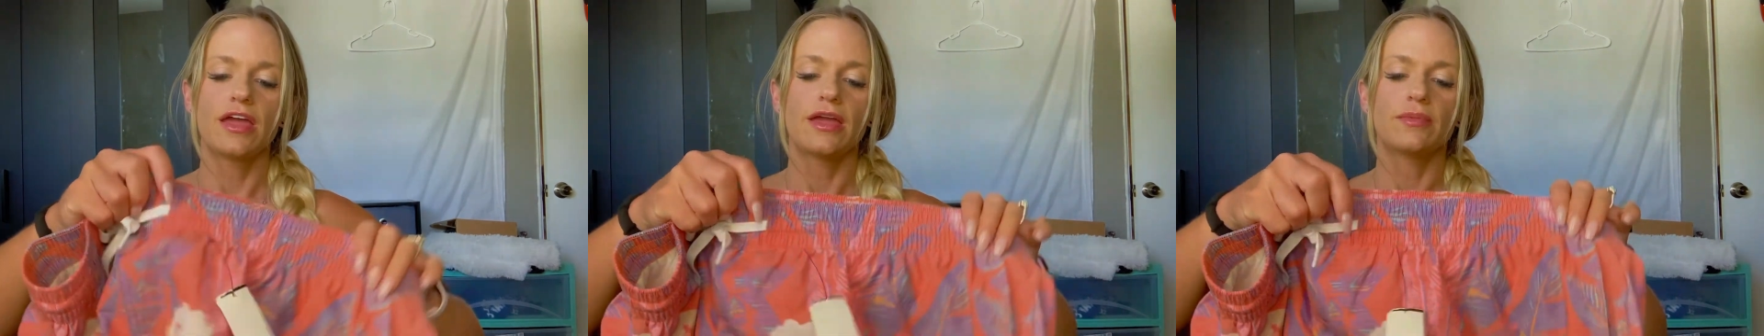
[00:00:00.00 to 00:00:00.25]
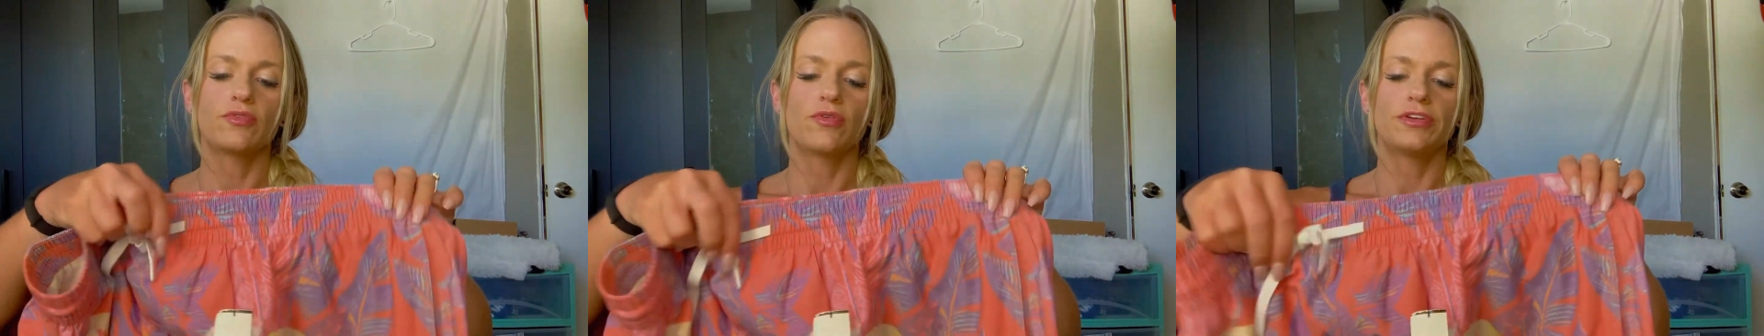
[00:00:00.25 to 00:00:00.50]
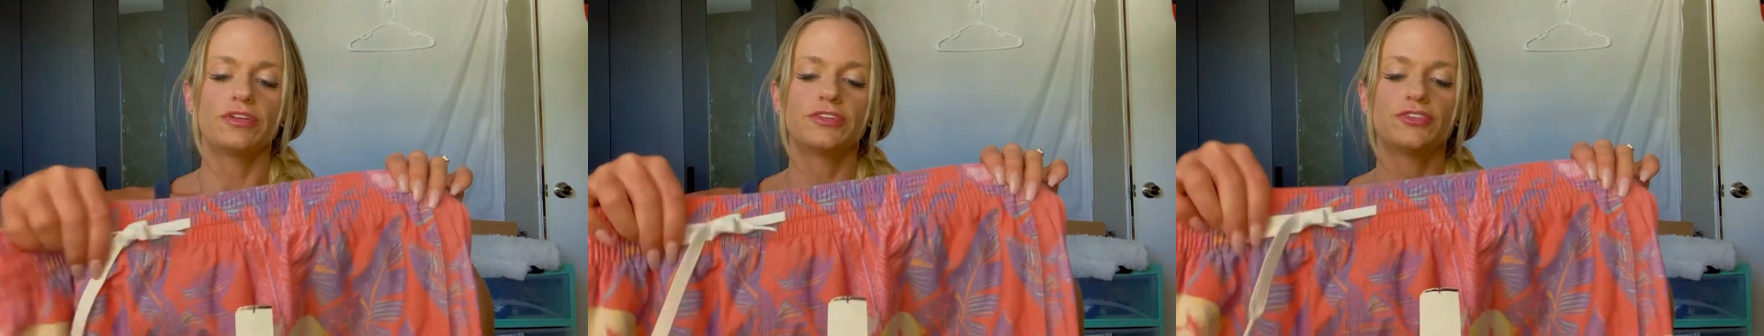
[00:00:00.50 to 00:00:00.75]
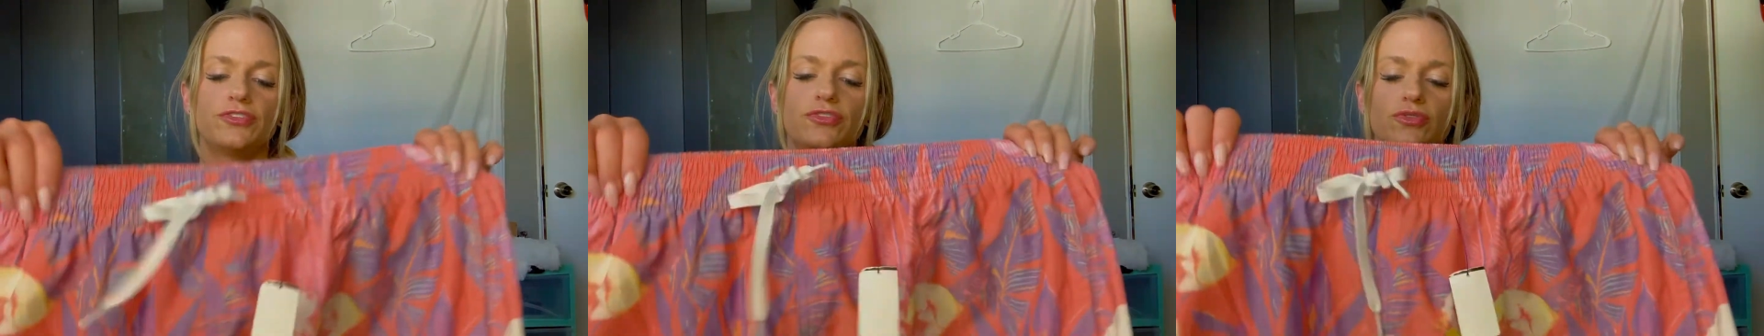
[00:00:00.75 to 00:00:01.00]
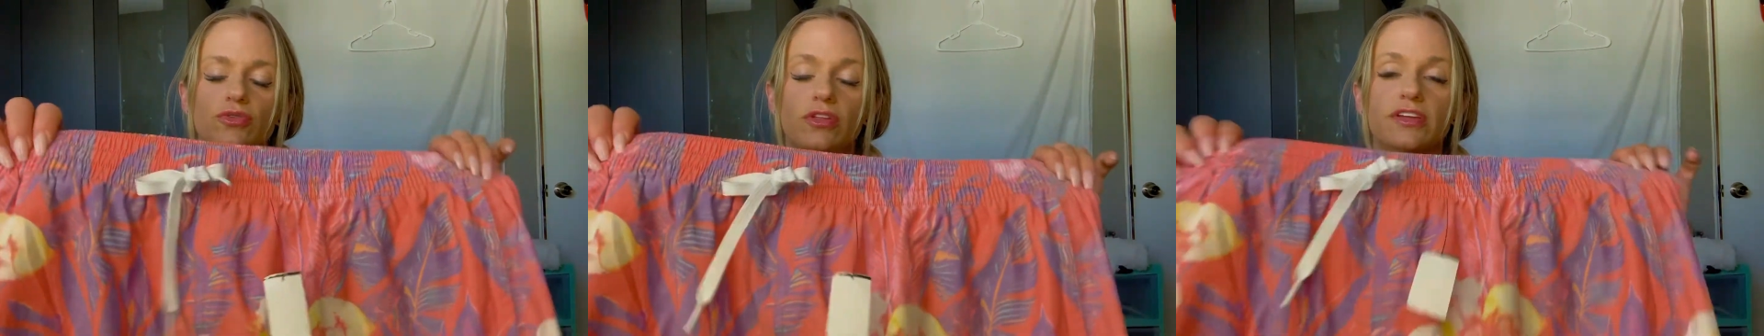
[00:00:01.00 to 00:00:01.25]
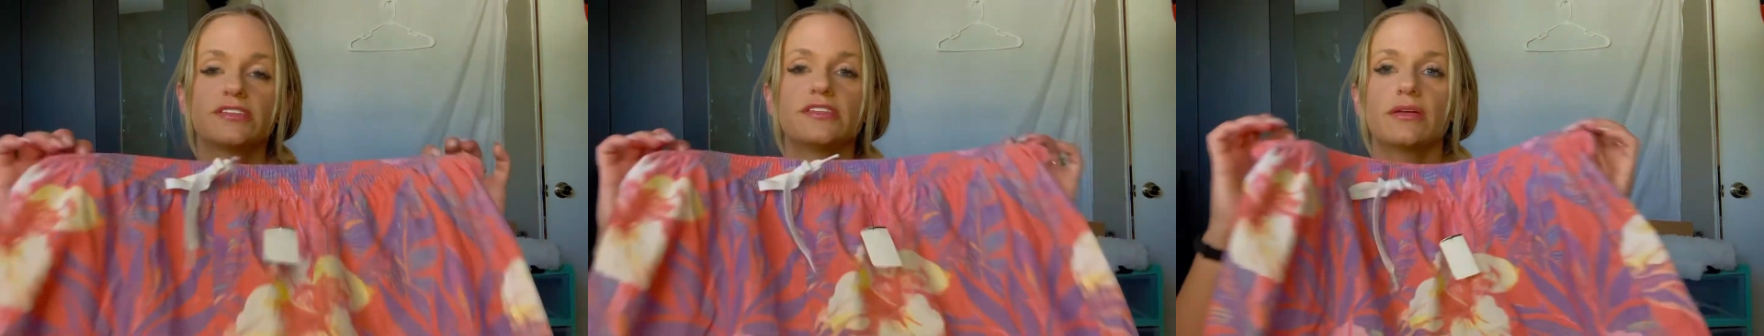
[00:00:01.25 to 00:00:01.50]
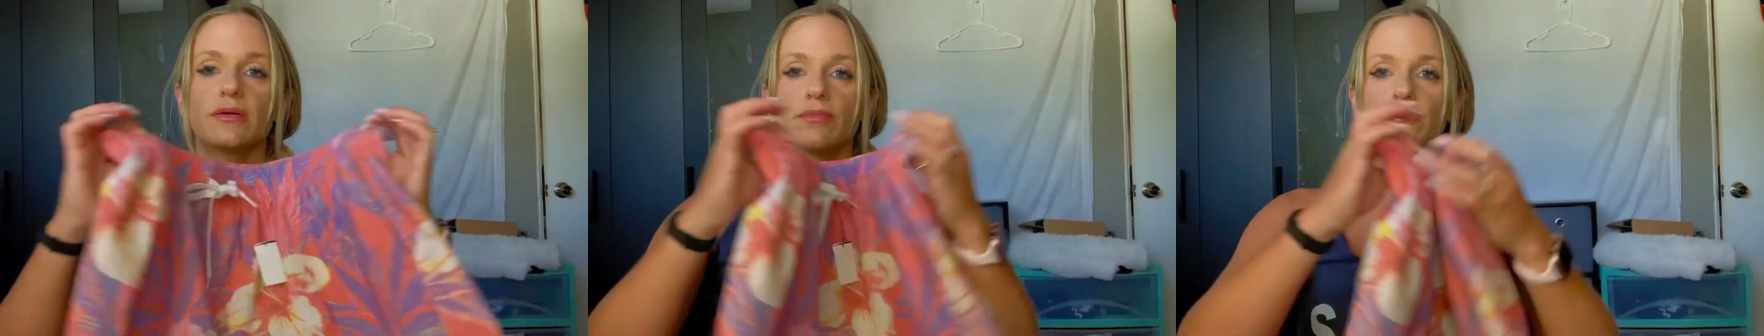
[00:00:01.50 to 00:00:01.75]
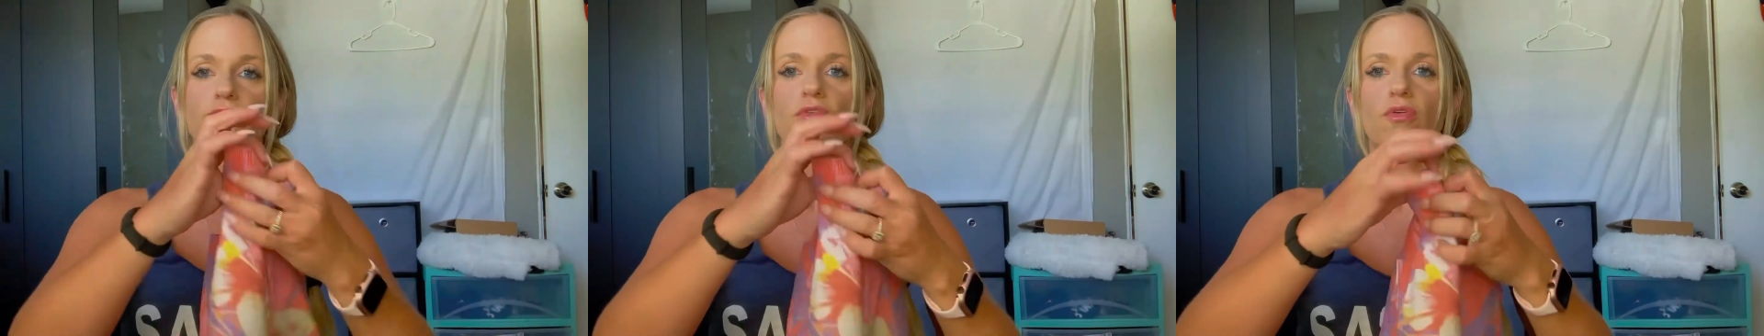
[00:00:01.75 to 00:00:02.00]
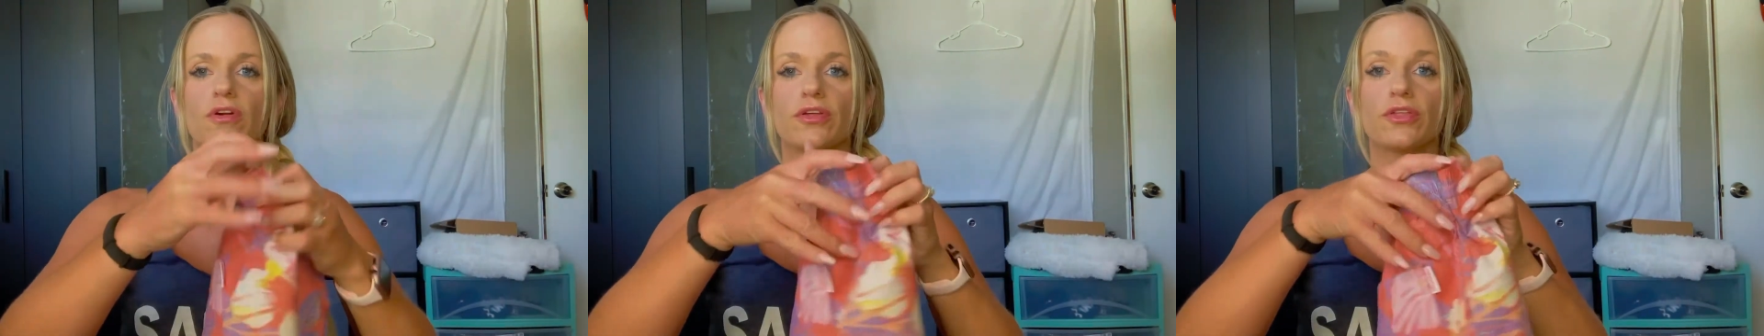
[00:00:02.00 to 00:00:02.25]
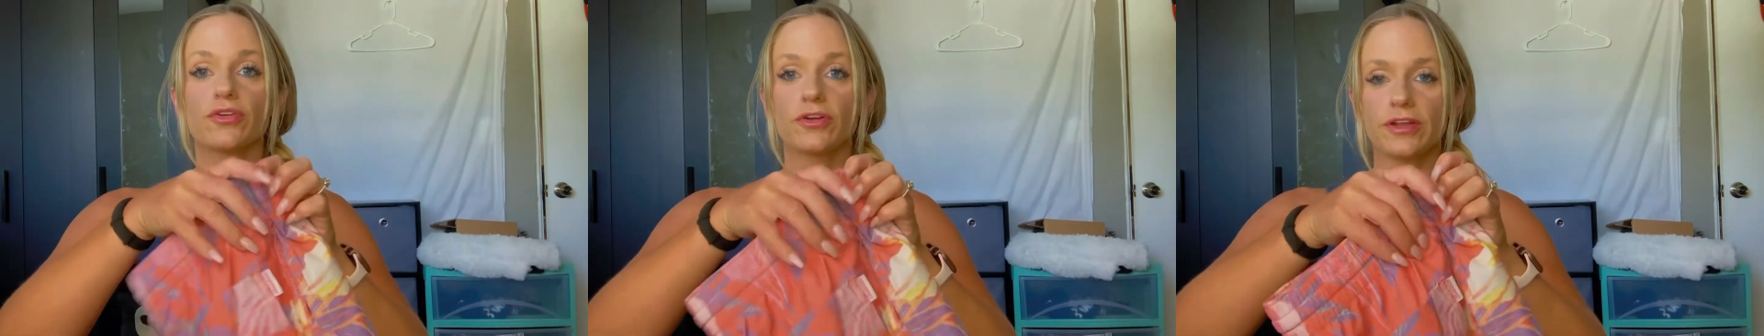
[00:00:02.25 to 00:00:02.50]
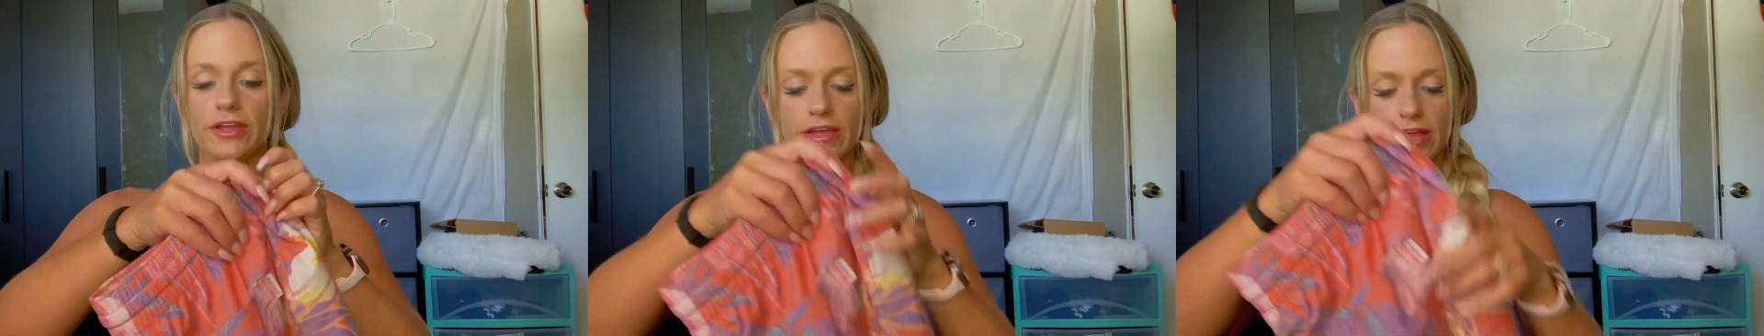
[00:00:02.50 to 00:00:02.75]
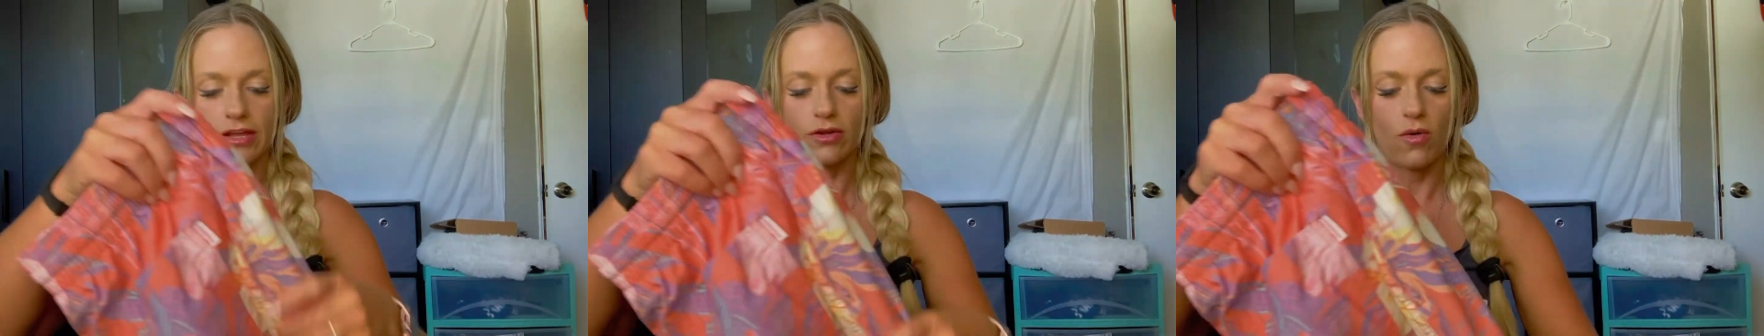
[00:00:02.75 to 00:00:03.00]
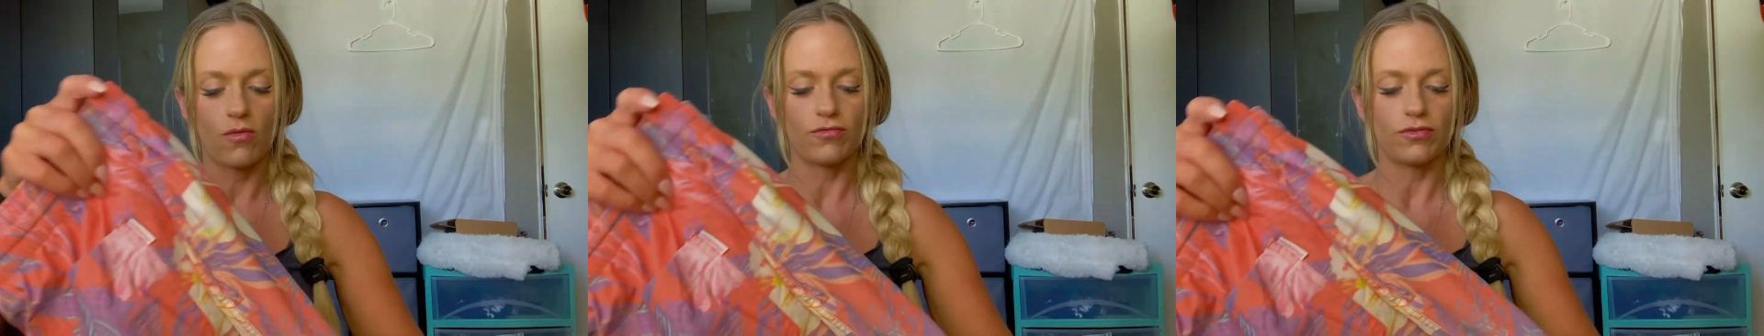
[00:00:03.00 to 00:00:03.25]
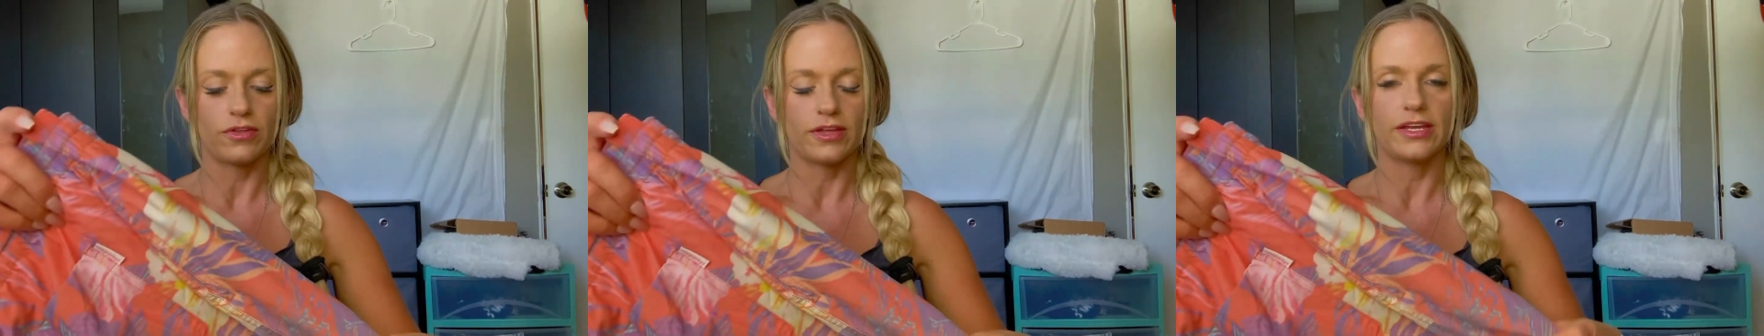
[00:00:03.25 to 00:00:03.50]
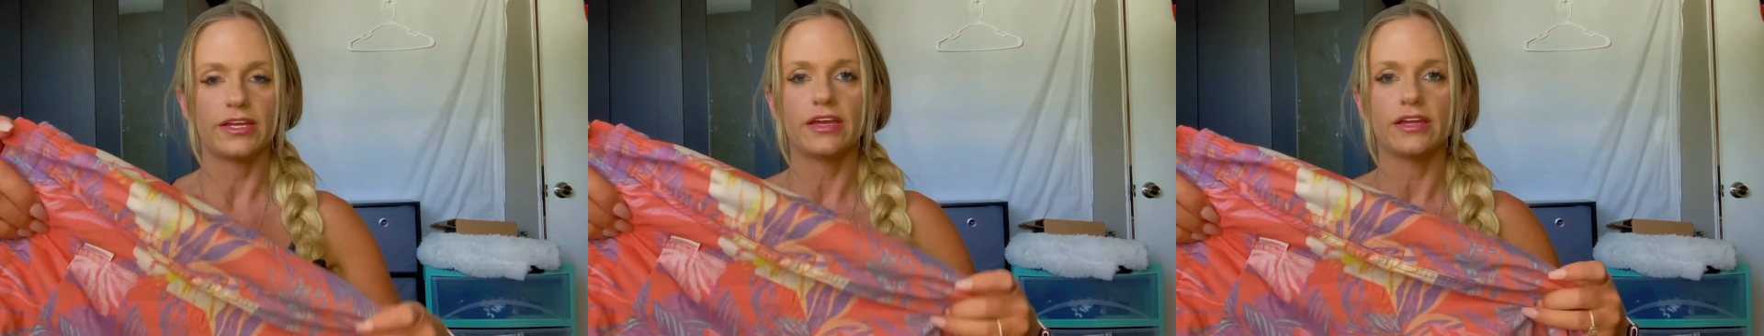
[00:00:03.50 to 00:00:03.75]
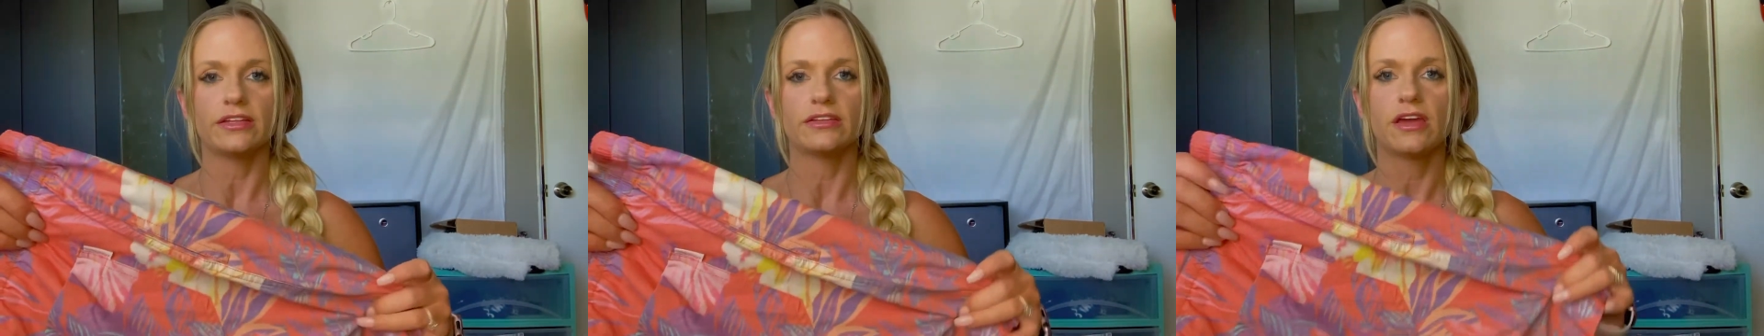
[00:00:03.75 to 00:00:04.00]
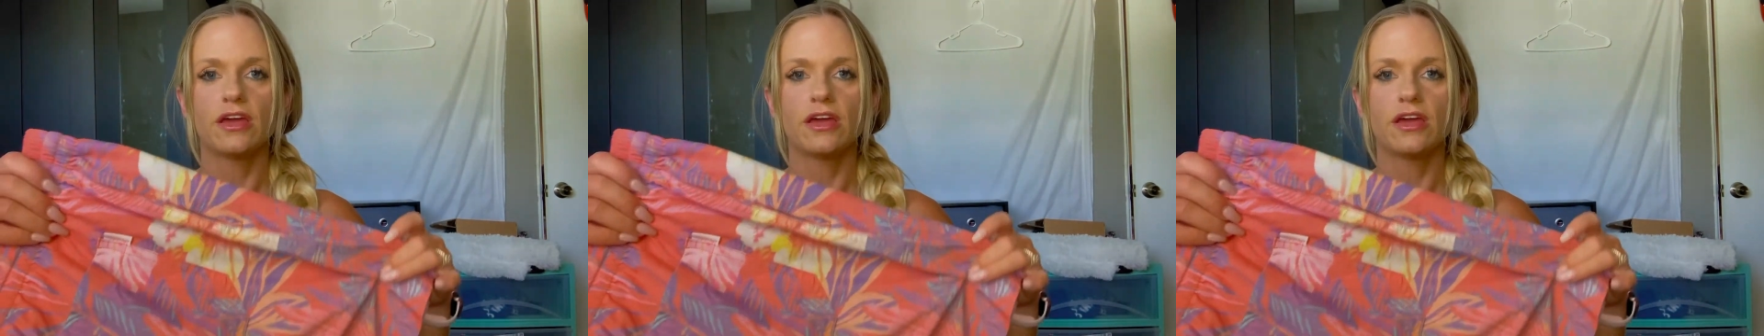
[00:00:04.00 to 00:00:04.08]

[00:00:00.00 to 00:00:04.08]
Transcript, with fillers: am going to list them for 30 and hopefully get